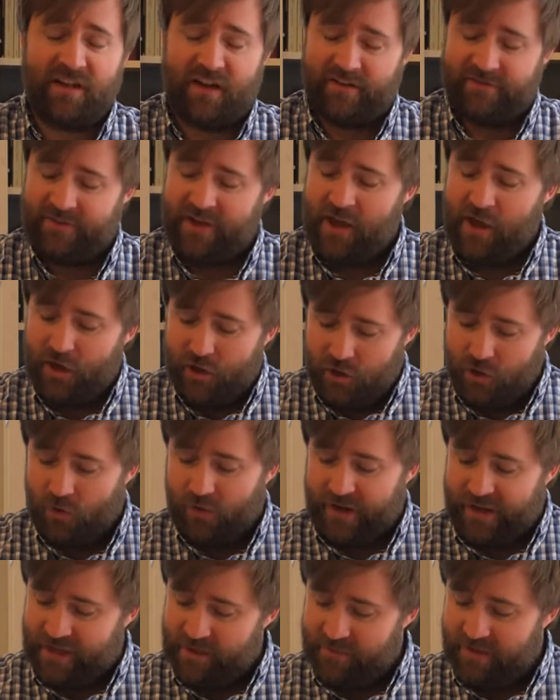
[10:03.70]
of
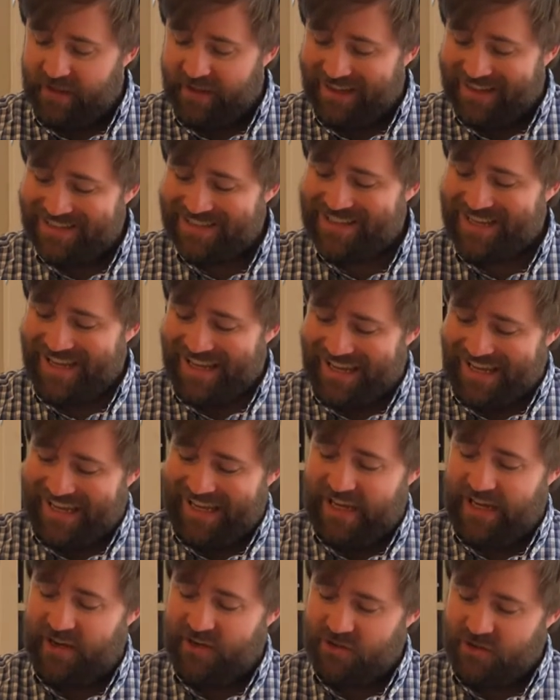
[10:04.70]
your enemy is
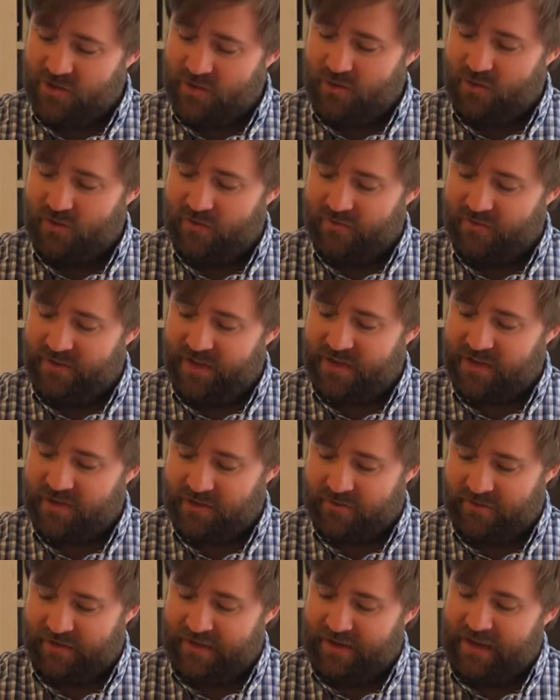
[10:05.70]
key to
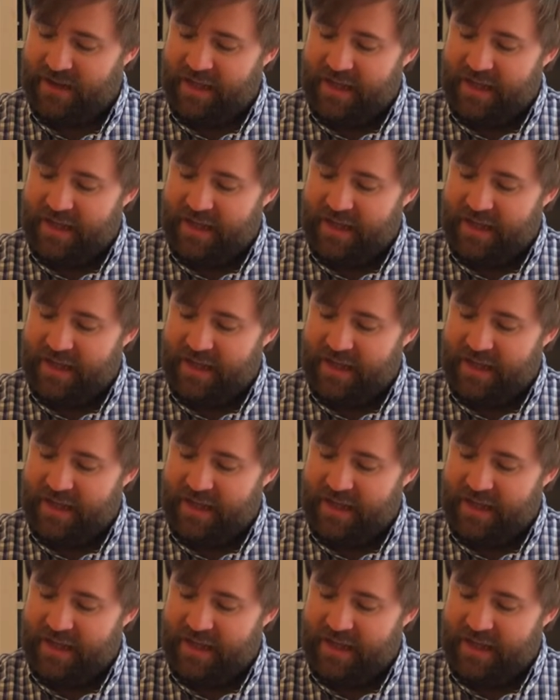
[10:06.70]
victory.